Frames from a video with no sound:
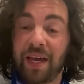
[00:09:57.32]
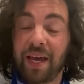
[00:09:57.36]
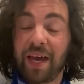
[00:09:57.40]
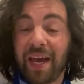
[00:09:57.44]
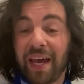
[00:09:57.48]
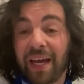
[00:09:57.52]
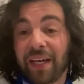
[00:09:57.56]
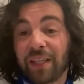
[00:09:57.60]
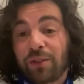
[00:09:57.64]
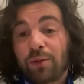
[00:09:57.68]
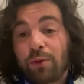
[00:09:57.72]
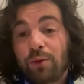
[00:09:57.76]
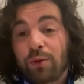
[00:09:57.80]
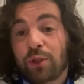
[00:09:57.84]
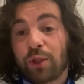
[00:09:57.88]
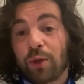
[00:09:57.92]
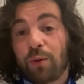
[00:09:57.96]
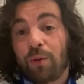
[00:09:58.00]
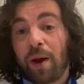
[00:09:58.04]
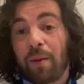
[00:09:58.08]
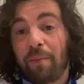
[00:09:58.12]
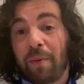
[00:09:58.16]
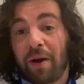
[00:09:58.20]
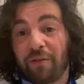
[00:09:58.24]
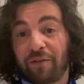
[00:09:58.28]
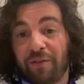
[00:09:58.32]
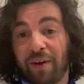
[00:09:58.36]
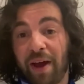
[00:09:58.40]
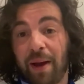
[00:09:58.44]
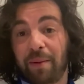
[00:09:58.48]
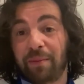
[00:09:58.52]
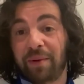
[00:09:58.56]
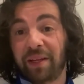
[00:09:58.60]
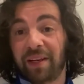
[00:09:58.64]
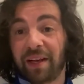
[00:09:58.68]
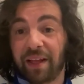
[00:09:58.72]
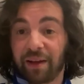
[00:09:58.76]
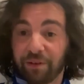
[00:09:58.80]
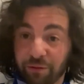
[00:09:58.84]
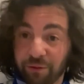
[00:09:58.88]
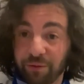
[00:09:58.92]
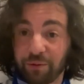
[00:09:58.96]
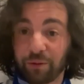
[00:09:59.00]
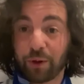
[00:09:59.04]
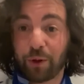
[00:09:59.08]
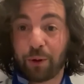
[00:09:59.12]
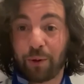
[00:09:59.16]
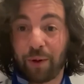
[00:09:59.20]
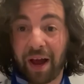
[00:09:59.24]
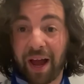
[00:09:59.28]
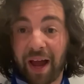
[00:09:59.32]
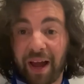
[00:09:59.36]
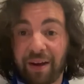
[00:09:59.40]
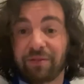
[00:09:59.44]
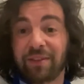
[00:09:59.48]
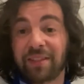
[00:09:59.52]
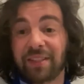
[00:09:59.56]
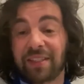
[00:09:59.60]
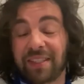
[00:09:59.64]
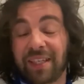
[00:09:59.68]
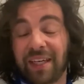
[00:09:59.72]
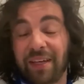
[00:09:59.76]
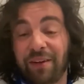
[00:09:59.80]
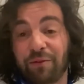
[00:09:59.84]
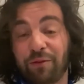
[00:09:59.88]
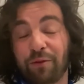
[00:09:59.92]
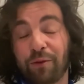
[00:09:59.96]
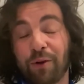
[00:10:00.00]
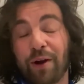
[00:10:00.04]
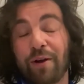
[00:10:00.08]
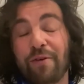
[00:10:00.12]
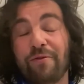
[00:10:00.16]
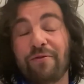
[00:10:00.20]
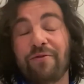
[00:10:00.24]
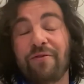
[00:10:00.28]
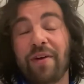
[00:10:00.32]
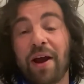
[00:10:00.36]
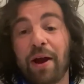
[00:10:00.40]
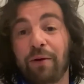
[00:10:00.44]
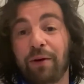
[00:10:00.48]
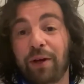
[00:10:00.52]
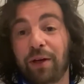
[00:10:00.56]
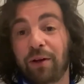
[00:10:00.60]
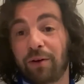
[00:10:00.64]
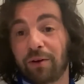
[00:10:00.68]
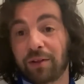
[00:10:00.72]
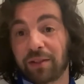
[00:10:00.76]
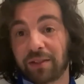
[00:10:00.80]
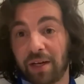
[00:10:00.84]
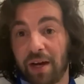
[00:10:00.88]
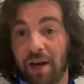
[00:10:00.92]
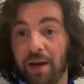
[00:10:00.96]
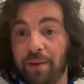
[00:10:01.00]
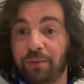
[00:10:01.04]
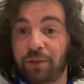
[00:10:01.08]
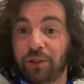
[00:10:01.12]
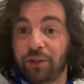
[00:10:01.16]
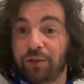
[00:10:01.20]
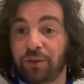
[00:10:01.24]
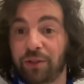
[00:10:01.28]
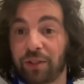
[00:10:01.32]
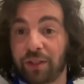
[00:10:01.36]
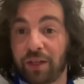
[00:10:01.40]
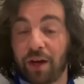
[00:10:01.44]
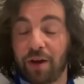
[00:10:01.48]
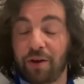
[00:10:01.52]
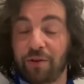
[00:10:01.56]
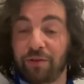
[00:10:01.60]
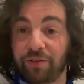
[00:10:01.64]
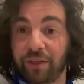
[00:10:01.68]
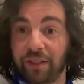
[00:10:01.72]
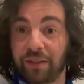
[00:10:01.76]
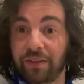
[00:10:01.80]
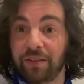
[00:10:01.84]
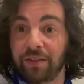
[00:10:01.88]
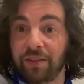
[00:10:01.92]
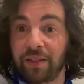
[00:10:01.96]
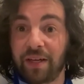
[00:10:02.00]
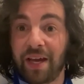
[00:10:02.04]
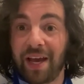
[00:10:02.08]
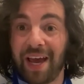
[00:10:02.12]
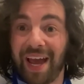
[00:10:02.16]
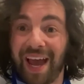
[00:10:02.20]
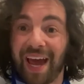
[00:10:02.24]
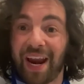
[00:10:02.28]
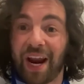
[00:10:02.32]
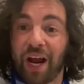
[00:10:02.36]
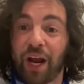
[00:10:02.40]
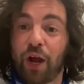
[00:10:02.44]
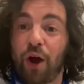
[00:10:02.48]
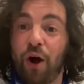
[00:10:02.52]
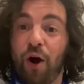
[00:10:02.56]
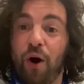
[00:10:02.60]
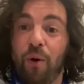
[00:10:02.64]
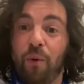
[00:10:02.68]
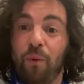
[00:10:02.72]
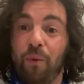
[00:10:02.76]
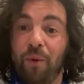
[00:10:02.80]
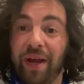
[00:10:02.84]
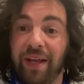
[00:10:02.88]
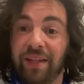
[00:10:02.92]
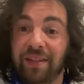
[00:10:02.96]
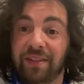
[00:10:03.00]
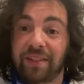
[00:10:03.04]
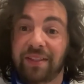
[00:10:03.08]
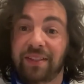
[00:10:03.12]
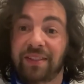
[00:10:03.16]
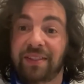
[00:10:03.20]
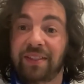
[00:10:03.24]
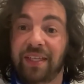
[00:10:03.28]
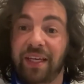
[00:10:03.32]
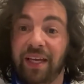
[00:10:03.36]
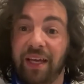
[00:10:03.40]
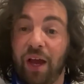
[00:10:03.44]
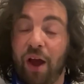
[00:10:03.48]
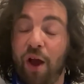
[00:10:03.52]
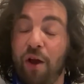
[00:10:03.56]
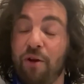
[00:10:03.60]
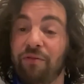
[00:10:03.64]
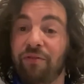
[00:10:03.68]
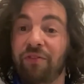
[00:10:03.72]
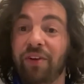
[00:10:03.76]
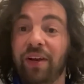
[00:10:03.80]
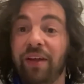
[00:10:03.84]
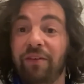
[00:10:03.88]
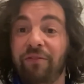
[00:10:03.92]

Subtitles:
It's also where my family live, who I haven't seen for a very long time due to COVID, and I can't wait to see, hopefully